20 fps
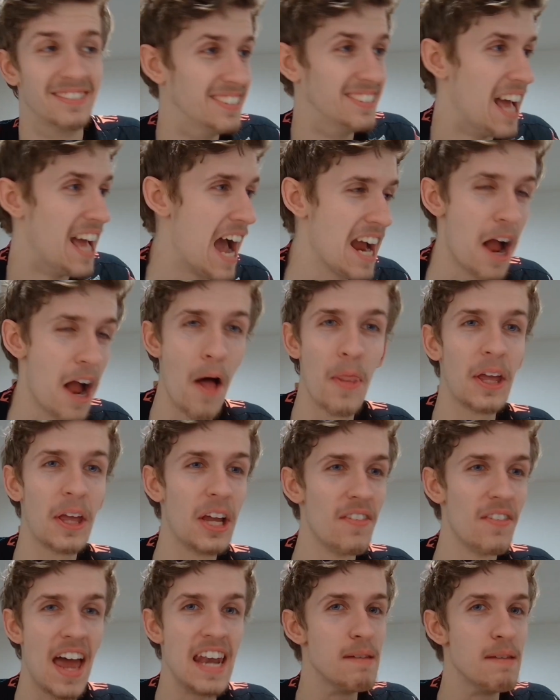I can't think
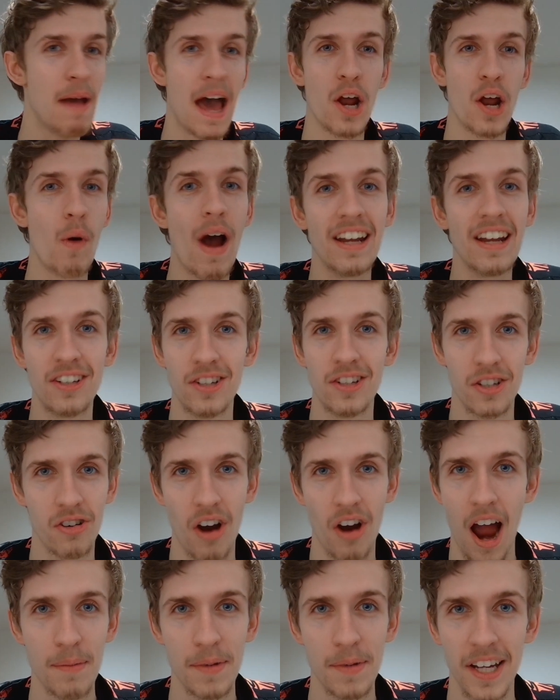of any better way to
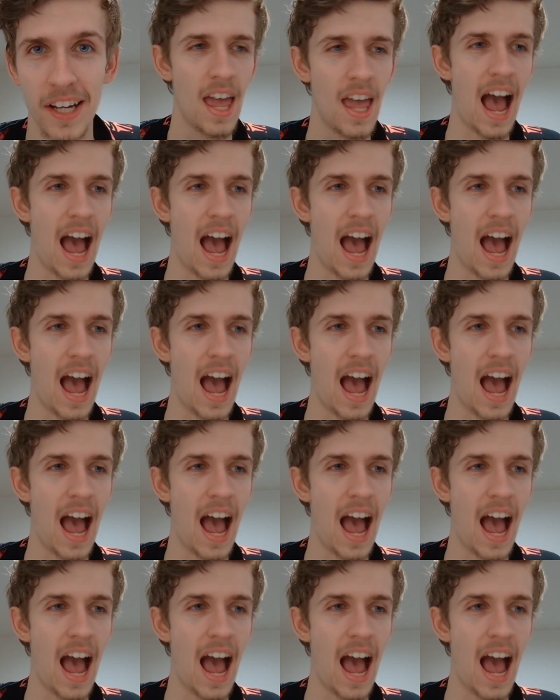describe it.